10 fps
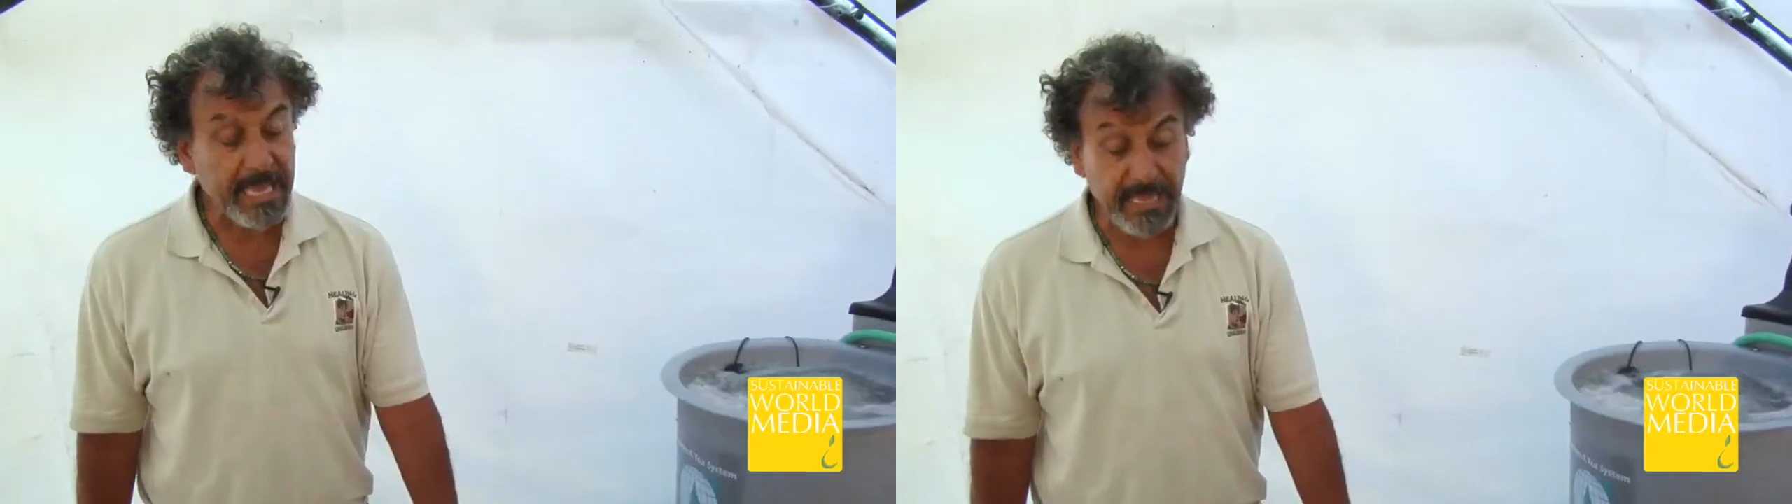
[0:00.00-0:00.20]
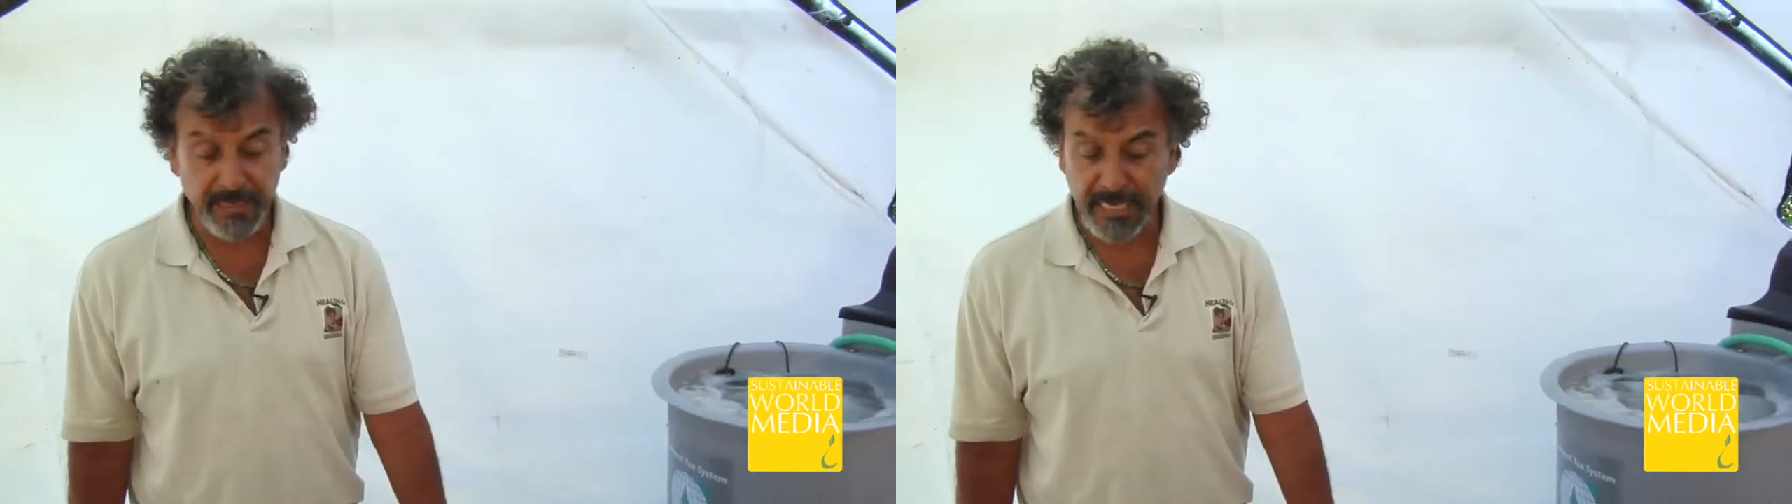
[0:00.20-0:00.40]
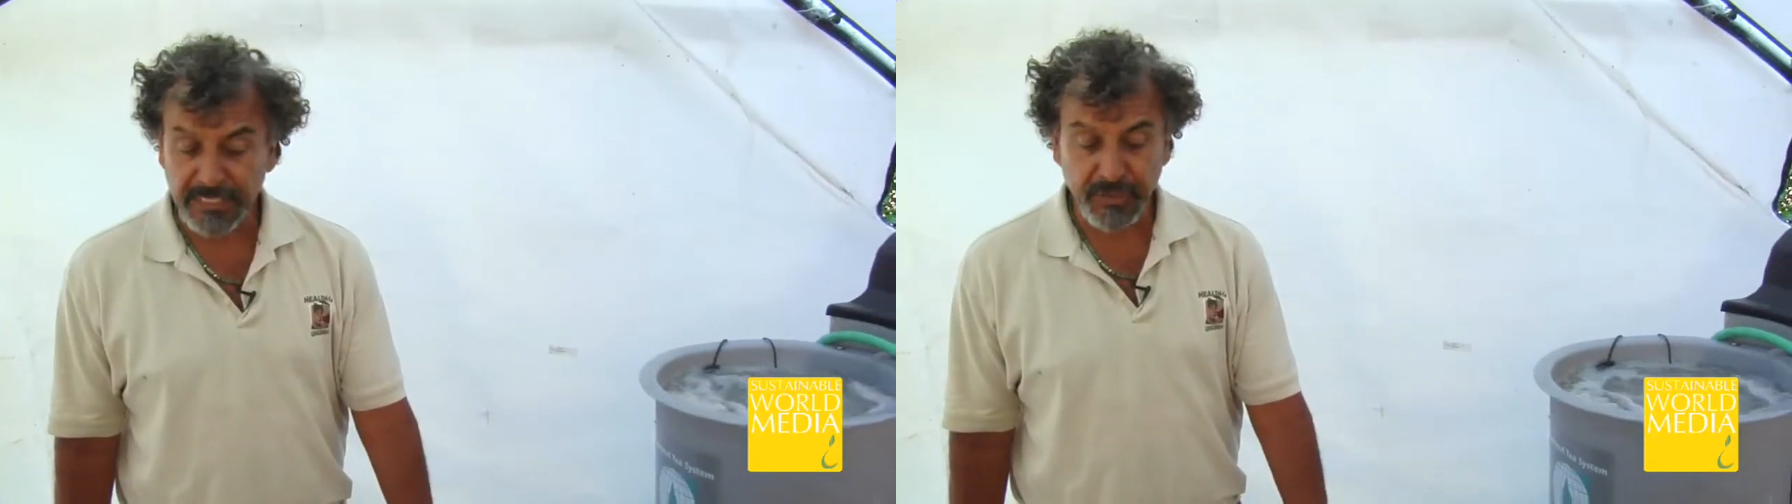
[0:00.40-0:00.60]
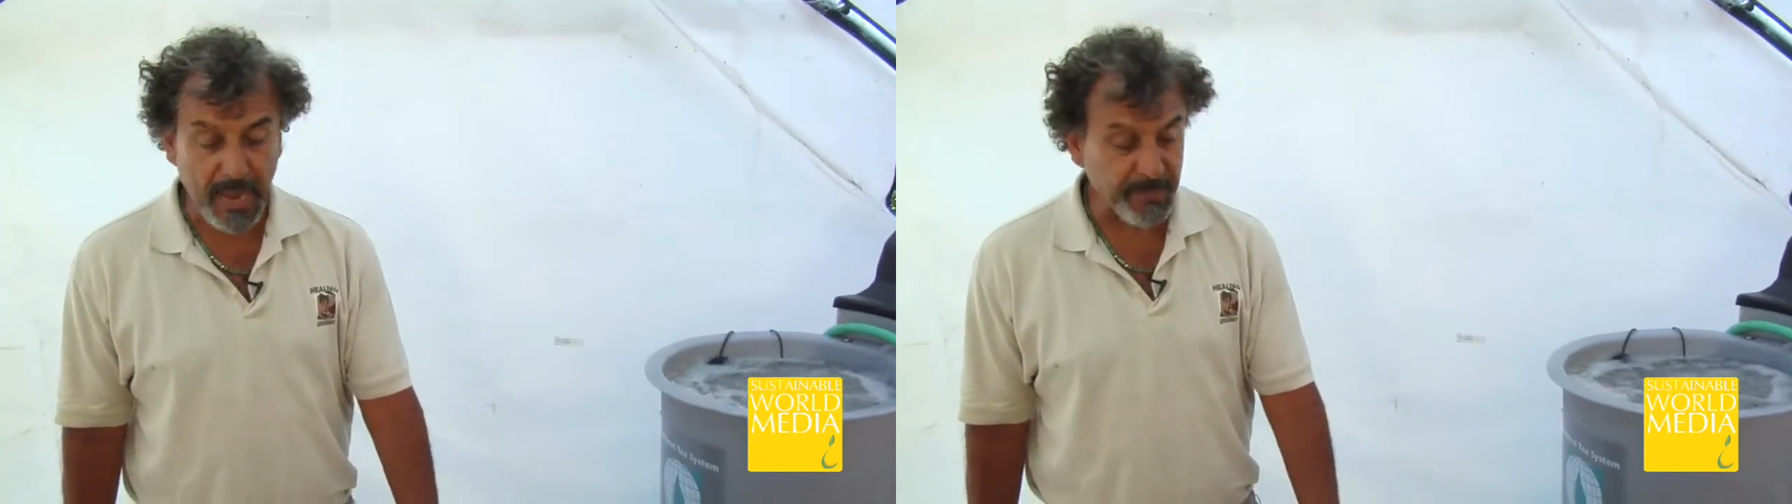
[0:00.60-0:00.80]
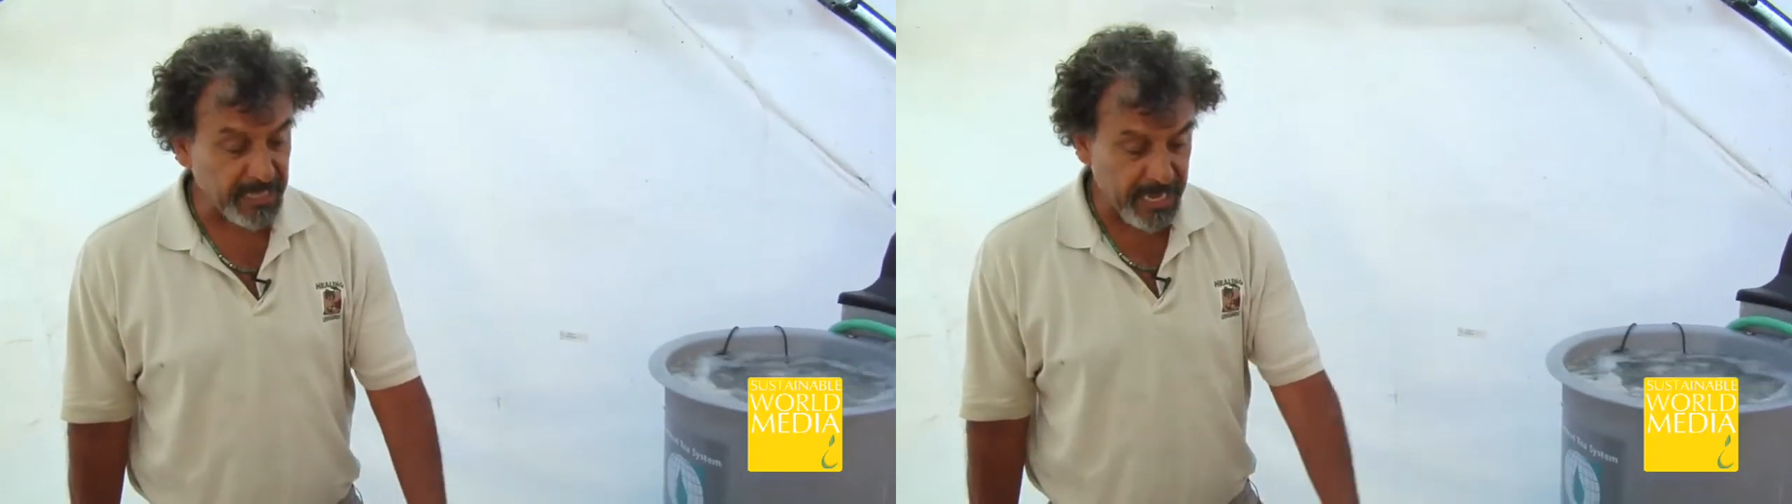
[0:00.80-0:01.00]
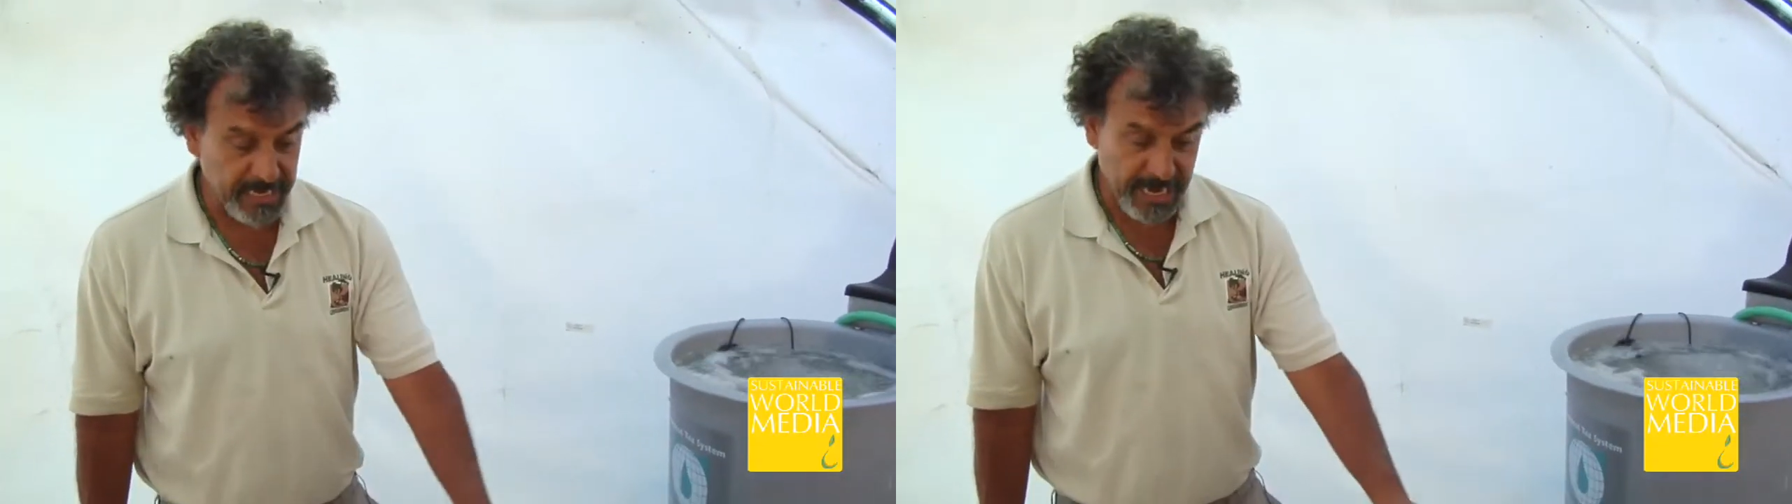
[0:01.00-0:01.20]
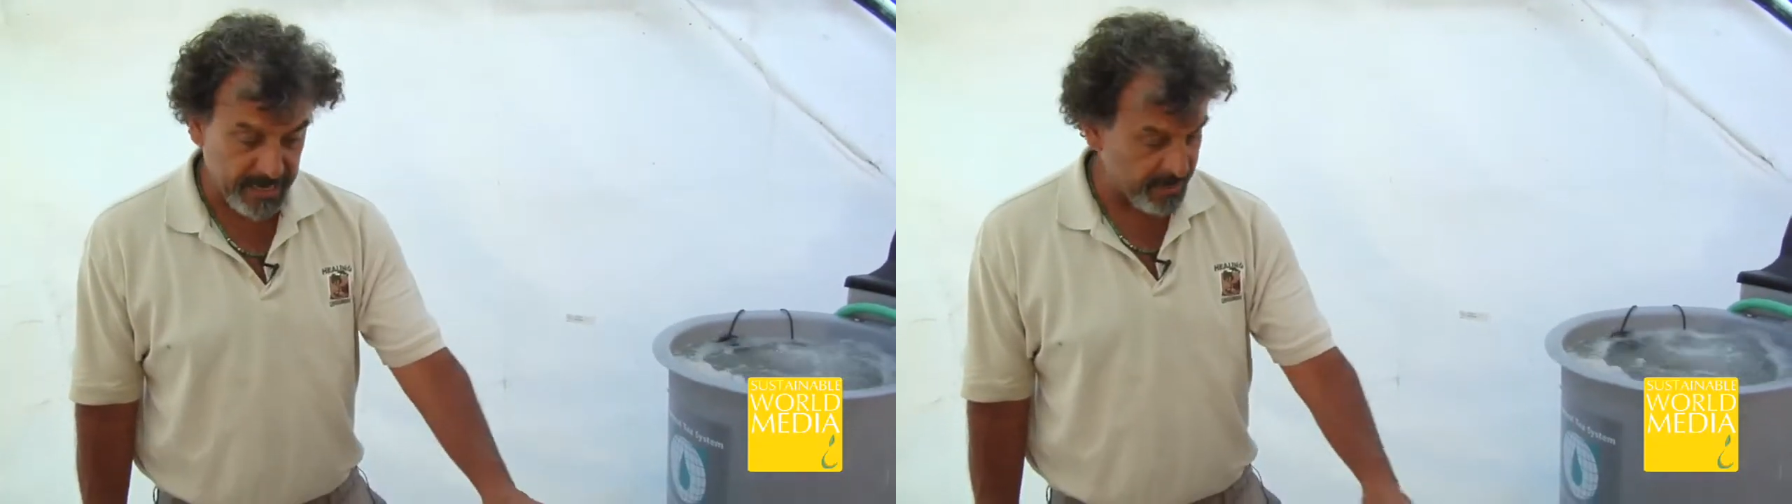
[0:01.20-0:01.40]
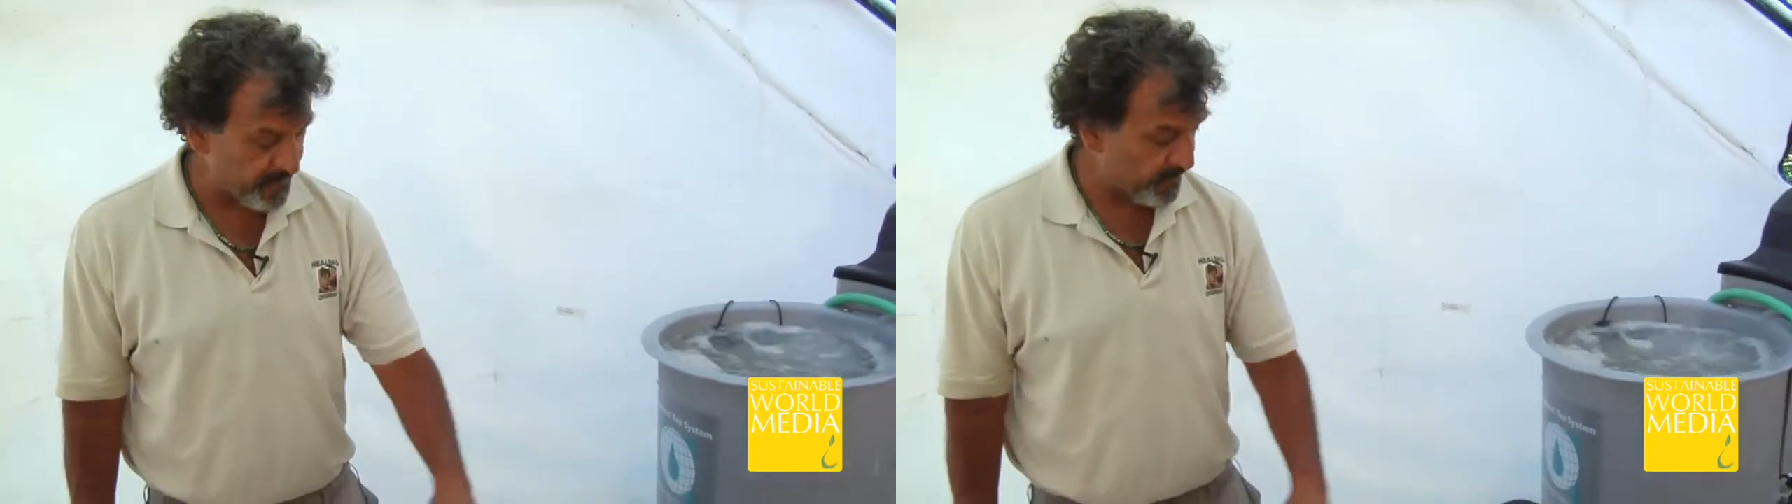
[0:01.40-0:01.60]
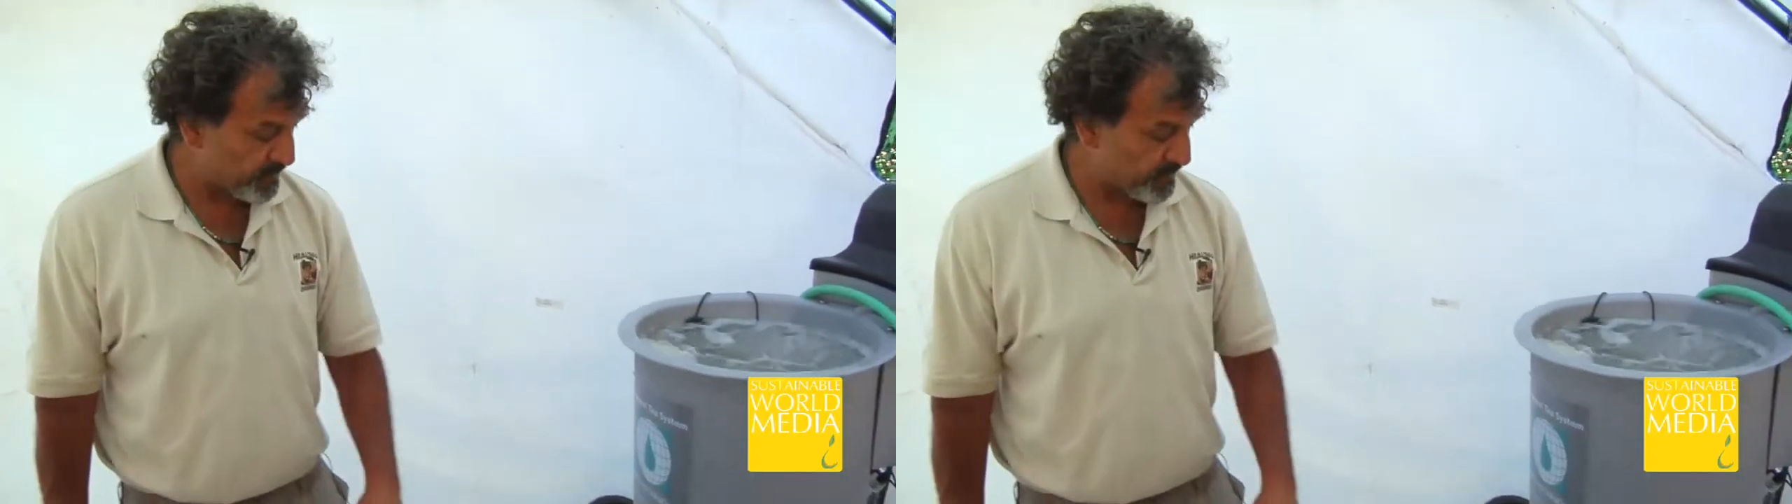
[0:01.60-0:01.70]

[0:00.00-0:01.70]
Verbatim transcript: get extrapolate and